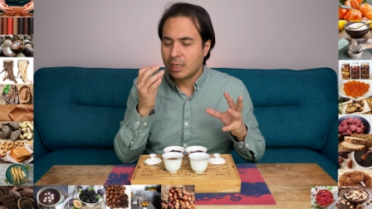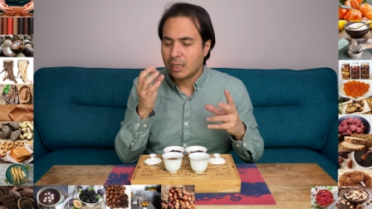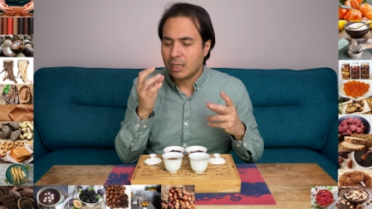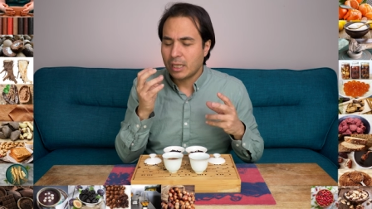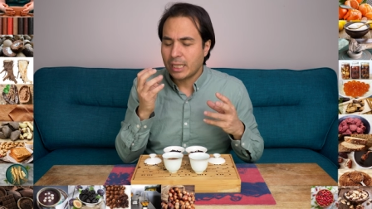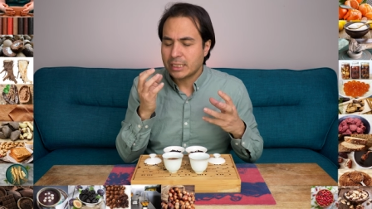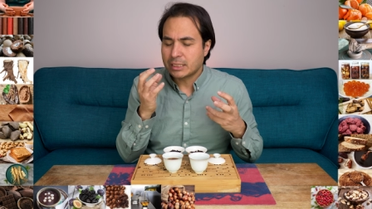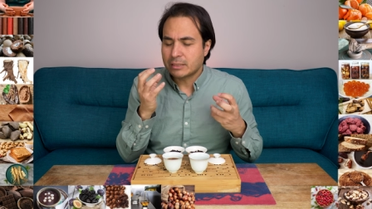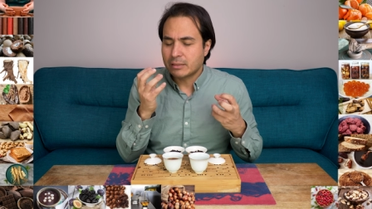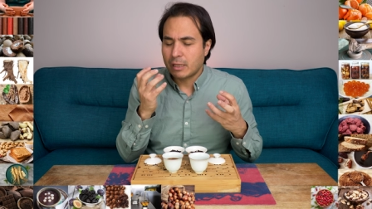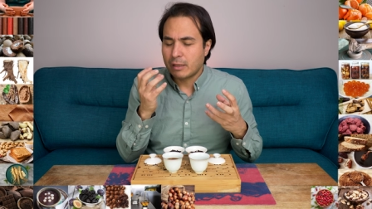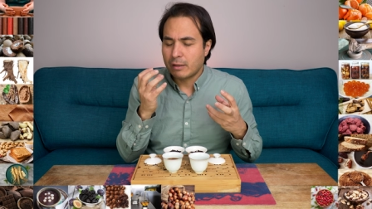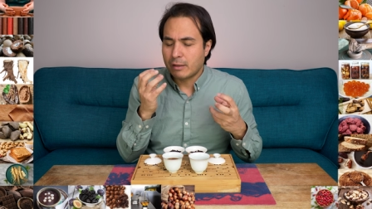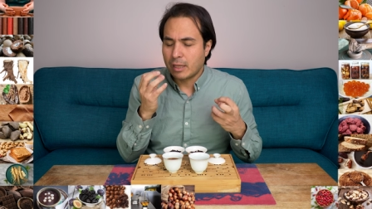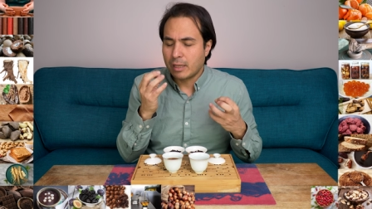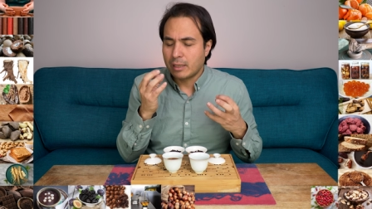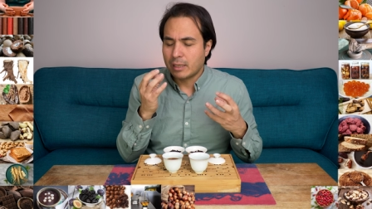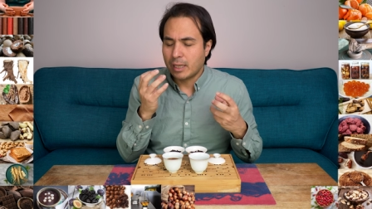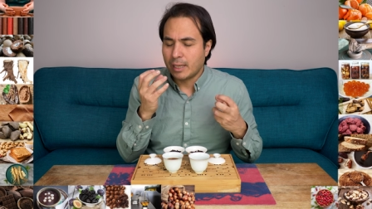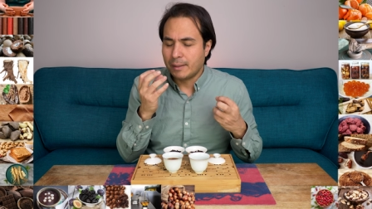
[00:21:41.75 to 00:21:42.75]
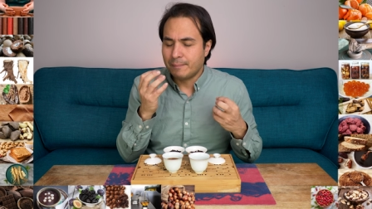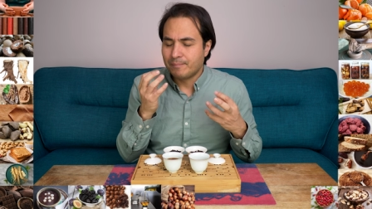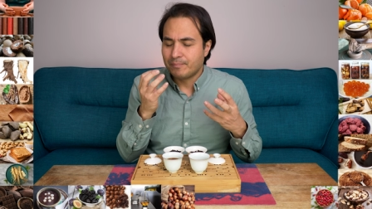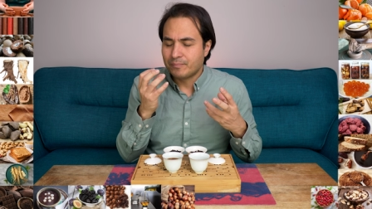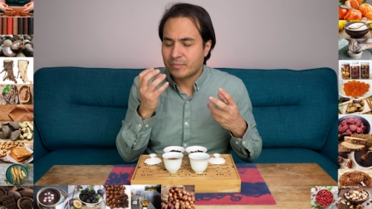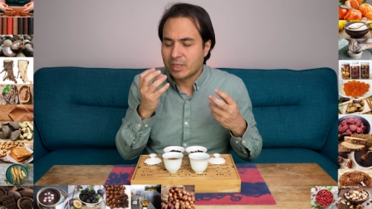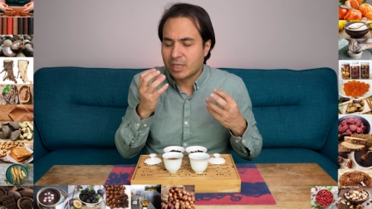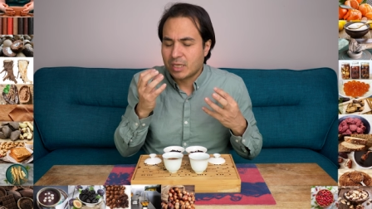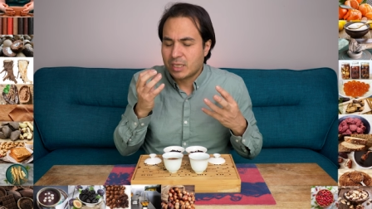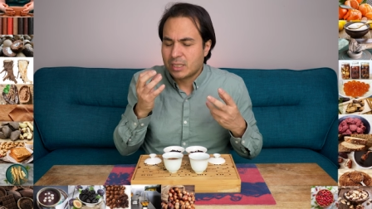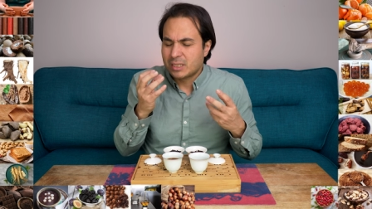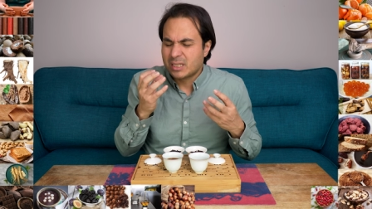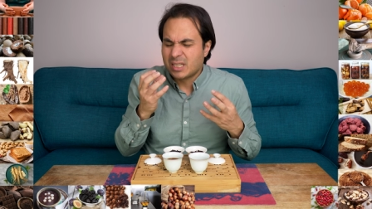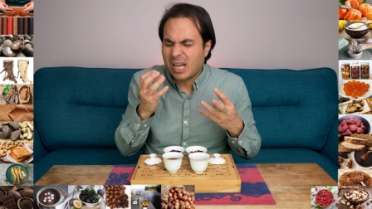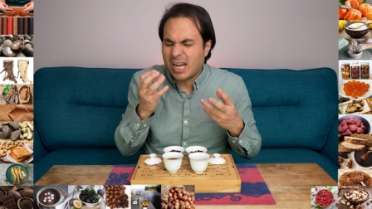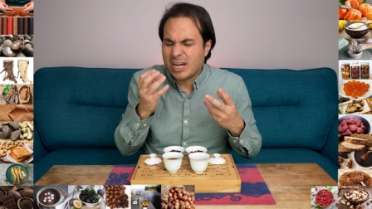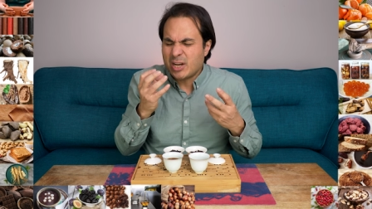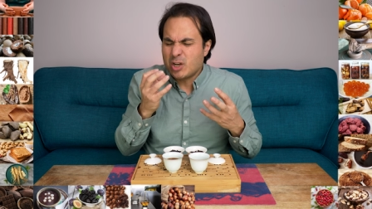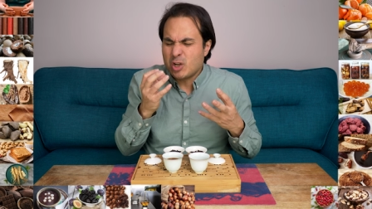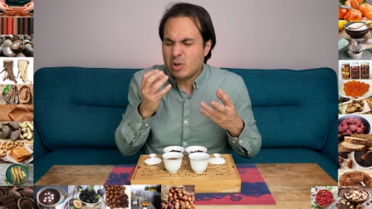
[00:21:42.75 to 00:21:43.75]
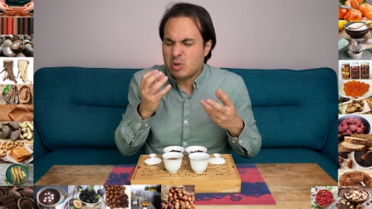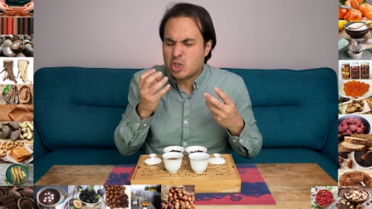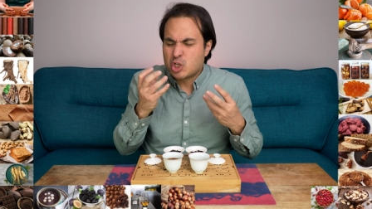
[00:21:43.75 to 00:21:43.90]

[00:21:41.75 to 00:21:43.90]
like, um, I don't know,